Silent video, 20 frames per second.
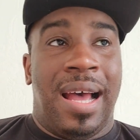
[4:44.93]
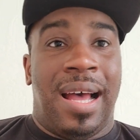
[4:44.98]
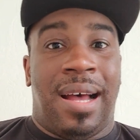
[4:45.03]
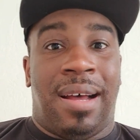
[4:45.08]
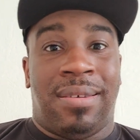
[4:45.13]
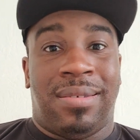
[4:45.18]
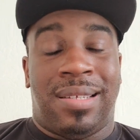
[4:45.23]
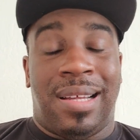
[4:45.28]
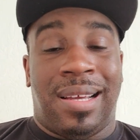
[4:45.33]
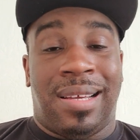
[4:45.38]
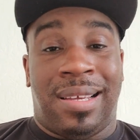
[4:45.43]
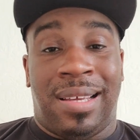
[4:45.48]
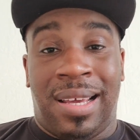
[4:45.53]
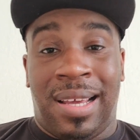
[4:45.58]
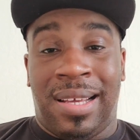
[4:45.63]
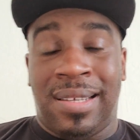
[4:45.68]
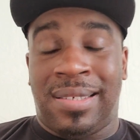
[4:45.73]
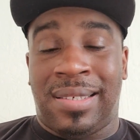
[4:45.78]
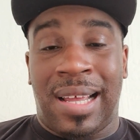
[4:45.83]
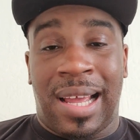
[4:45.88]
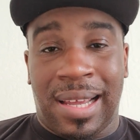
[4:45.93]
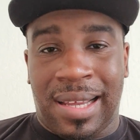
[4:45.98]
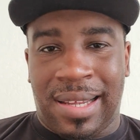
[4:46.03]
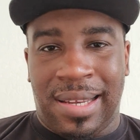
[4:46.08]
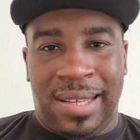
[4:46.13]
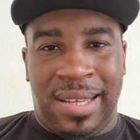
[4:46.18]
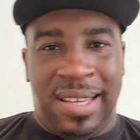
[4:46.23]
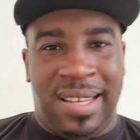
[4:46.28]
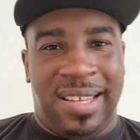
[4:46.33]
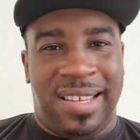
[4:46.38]
I was like, yeah,
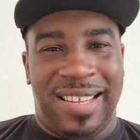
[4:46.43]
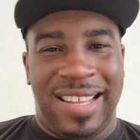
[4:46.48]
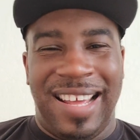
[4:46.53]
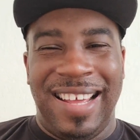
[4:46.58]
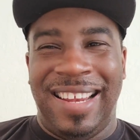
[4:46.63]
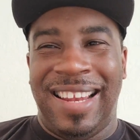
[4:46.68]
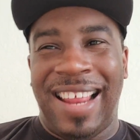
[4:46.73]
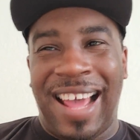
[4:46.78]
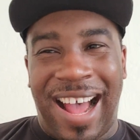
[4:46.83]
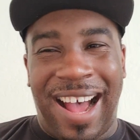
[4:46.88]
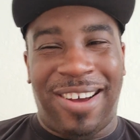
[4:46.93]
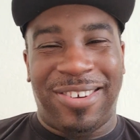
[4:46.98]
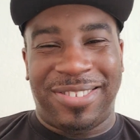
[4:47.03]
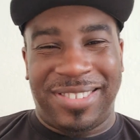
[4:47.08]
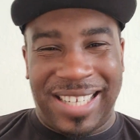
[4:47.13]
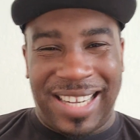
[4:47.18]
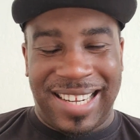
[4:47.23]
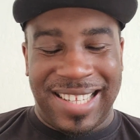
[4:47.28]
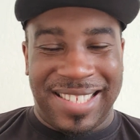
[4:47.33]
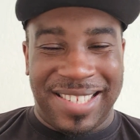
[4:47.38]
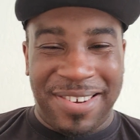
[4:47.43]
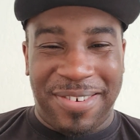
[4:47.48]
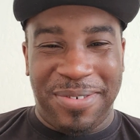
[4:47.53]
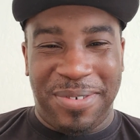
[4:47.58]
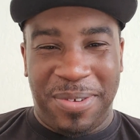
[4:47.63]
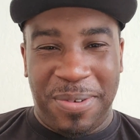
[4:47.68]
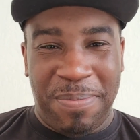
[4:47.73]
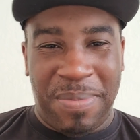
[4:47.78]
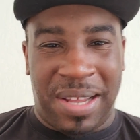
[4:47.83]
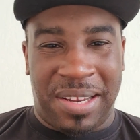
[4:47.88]
exactly. I was trying to tell
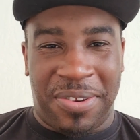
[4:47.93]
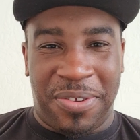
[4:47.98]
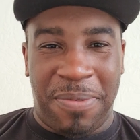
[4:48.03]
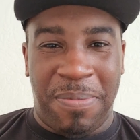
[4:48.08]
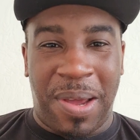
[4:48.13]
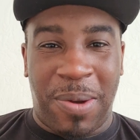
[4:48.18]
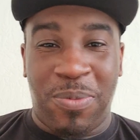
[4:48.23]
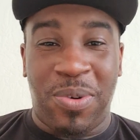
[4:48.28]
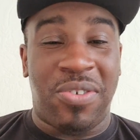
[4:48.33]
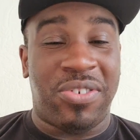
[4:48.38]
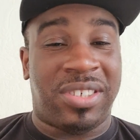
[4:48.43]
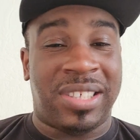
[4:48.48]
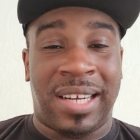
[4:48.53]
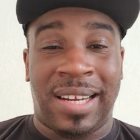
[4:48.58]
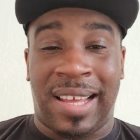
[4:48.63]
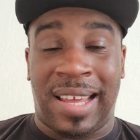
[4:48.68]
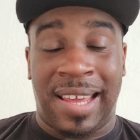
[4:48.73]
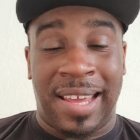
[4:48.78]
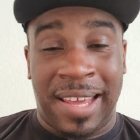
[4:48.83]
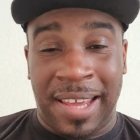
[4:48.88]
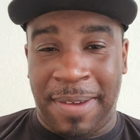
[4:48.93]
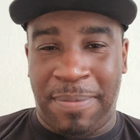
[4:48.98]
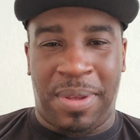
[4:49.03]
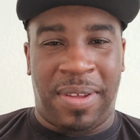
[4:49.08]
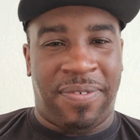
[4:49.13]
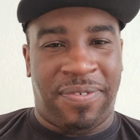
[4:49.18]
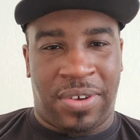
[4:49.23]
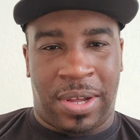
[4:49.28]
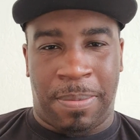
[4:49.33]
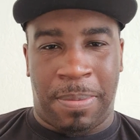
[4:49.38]
you, man. You man weren't trying to hear
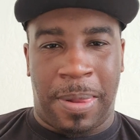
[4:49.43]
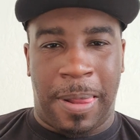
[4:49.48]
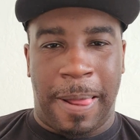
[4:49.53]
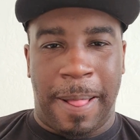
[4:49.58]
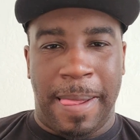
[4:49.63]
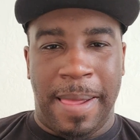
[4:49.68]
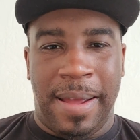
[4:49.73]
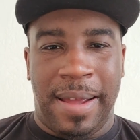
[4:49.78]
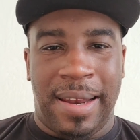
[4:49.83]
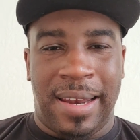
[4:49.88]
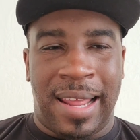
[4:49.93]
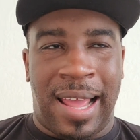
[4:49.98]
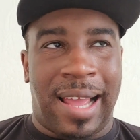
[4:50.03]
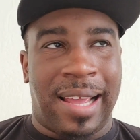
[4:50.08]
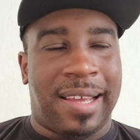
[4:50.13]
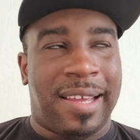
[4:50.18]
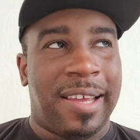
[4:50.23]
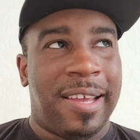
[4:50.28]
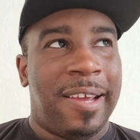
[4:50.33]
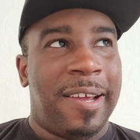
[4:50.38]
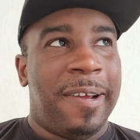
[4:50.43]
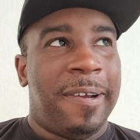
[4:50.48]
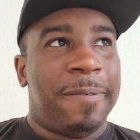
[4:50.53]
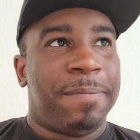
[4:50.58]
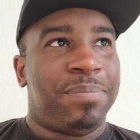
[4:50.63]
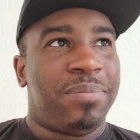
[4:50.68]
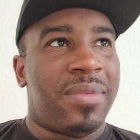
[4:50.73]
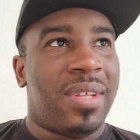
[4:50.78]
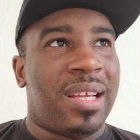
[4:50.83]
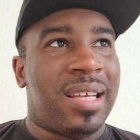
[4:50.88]
me, fam. Like,
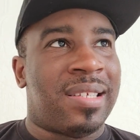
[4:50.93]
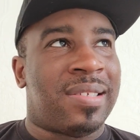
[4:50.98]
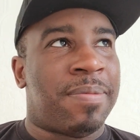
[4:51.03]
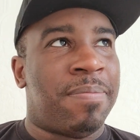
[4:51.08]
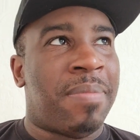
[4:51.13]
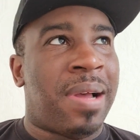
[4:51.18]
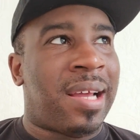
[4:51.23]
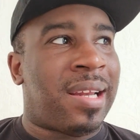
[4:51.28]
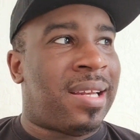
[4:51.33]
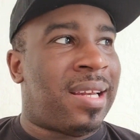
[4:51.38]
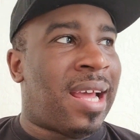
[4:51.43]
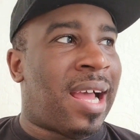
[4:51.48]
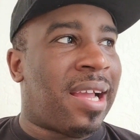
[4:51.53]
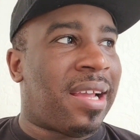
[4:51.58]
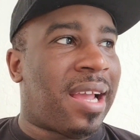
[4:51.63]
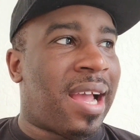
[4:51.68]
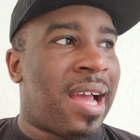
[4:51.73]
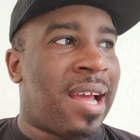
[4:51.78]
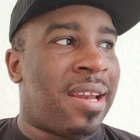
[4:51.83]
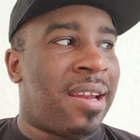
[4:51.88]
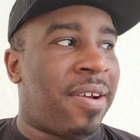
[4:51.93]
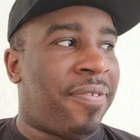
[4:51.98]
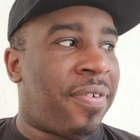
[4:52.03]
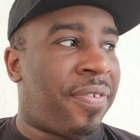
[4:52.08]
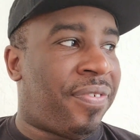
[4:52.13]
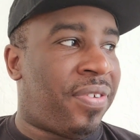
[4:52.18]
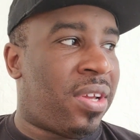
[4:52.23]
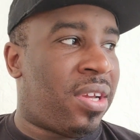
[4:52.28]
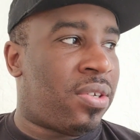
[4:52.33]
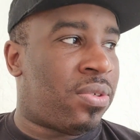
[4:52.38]
it's mad. Like, another
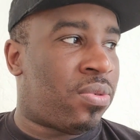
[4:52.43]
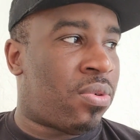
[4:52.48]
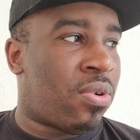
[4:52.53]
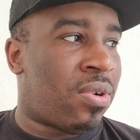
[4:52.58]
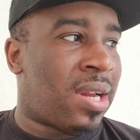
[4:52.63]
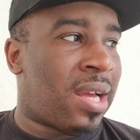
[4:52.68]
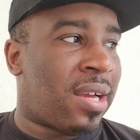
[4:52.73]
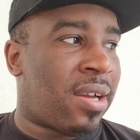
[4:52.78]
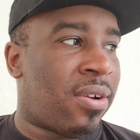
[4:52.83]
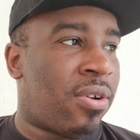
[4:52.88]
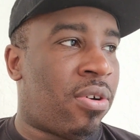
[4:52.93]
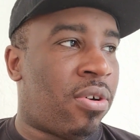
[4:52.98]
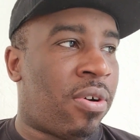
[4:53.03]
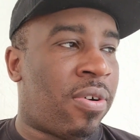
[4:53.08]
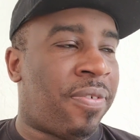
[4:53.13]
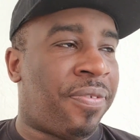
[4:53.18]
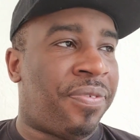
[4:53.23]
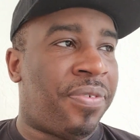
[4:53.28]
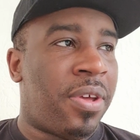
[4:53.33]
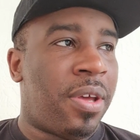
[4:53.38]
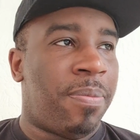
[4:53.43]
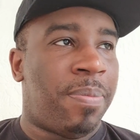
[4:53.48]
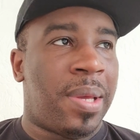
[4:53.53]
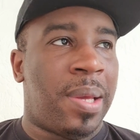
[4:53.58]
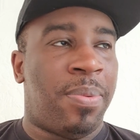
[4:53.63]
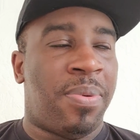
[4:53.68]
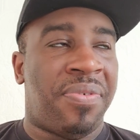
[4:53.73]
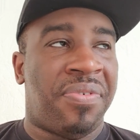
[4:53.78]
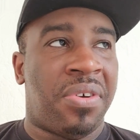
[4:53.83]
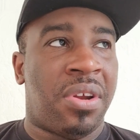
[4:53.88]
thing as well, like, a lot of
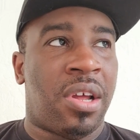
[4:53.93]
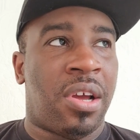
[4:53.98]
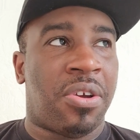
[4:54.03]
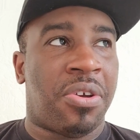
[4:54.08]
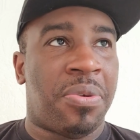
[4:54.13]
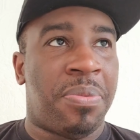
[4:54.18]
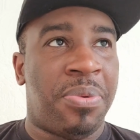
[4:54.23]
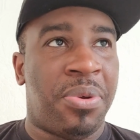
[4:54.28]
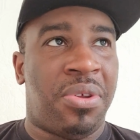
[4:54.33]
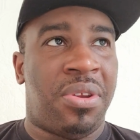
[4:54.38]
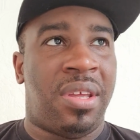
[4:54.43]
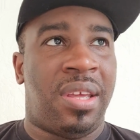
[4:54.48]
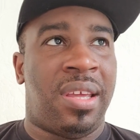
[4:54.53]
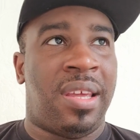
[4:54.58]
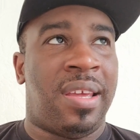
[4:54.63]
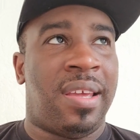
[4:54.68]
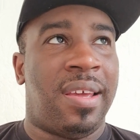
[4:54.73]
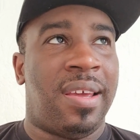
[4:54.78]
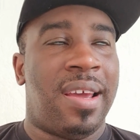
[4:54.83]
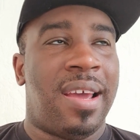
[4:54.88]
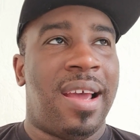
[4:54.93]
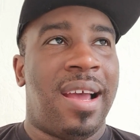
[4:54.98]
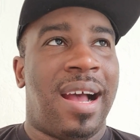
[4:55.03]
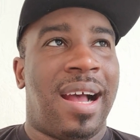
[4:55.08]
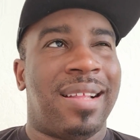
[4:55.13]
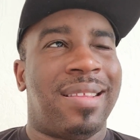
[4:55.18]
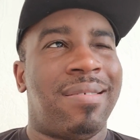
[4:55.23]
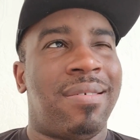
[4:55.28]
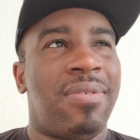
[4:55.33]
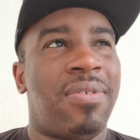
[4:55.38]
people from our community,
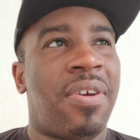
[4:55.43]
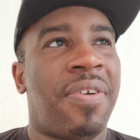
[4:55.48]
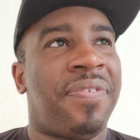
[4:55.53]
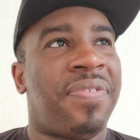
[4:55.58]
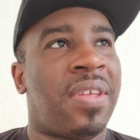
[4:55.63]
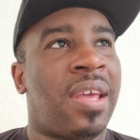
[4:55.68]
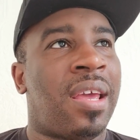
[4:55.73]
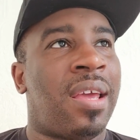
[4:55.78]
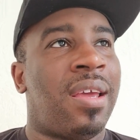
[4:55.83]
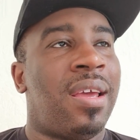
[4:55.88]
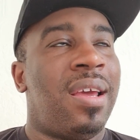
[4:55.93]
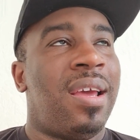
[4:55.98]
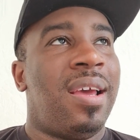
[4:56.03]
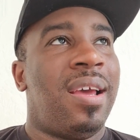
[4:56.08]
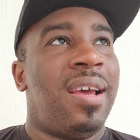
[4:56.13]
I don't know if they